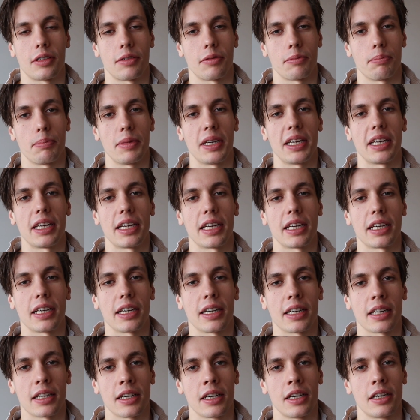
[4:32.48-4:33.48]

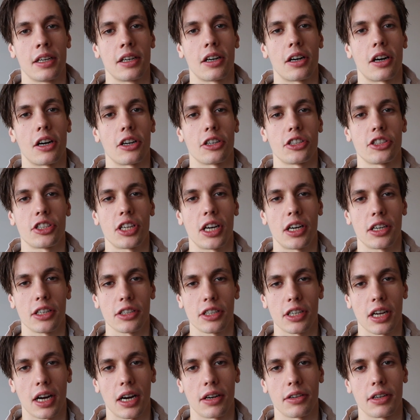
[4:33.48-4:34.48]
meaning our
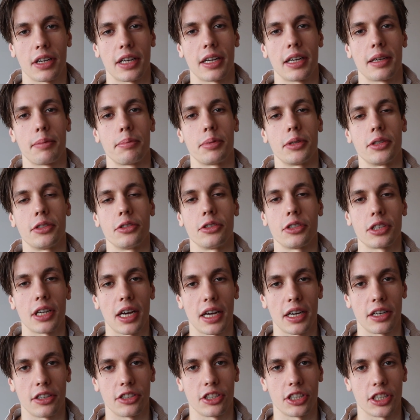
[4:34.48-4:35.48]
cells, how they produce
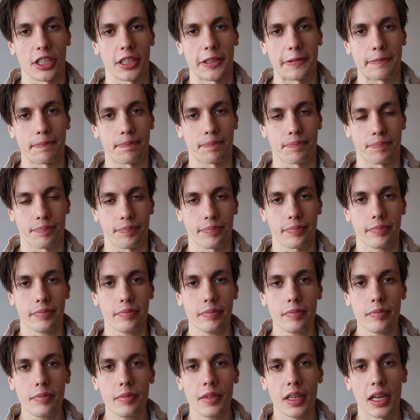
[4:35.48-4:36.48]
energy,
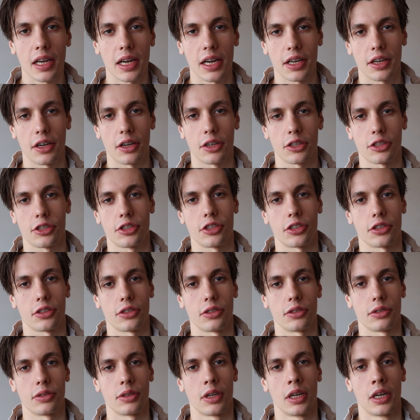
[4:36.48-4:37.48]
and
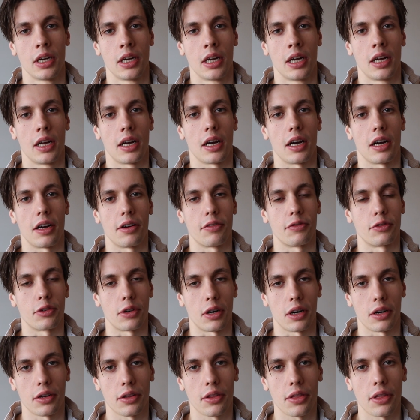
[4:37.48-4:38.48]
also for
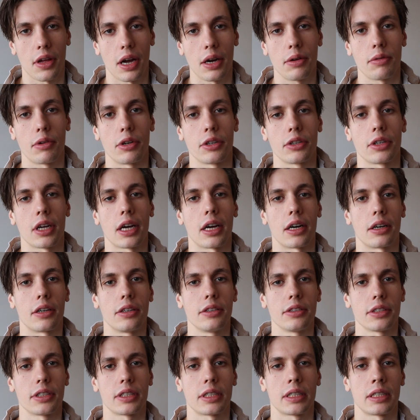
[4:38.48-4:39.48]
our thyroid
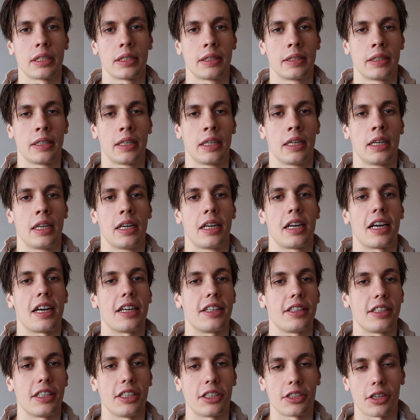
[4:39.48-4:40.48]
health.
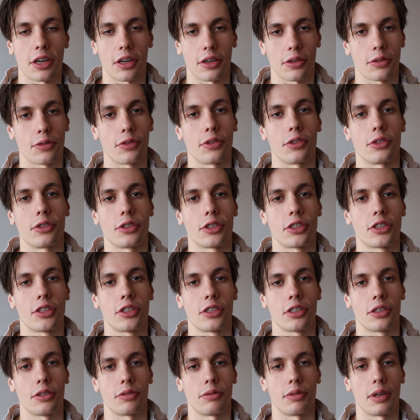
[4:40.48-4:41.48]
And these are, of
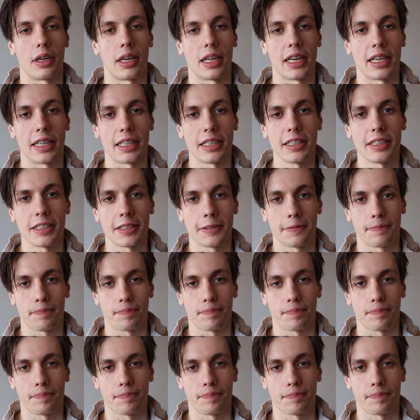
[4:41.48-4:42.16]
course, related.